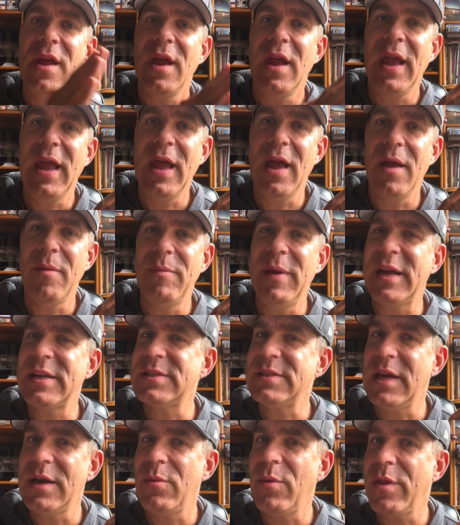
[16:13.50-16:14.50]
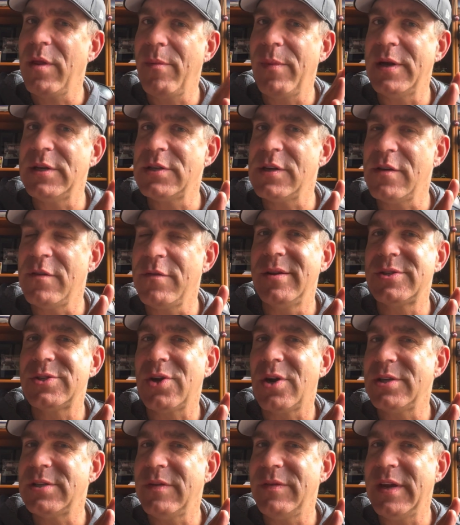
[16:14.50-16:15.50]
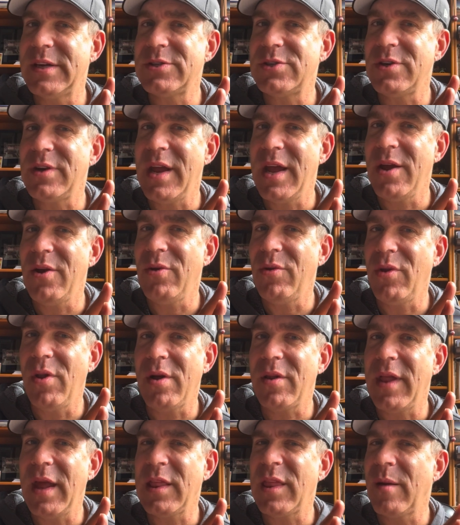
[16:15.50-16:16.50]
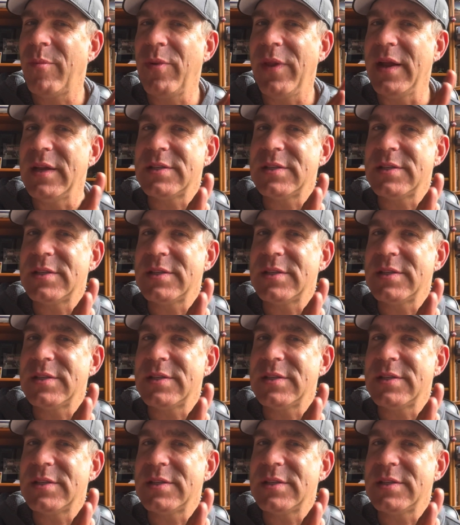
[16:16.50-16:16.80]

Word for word: eh, mixed in with a bunch of stars of yesterday who look like they're playing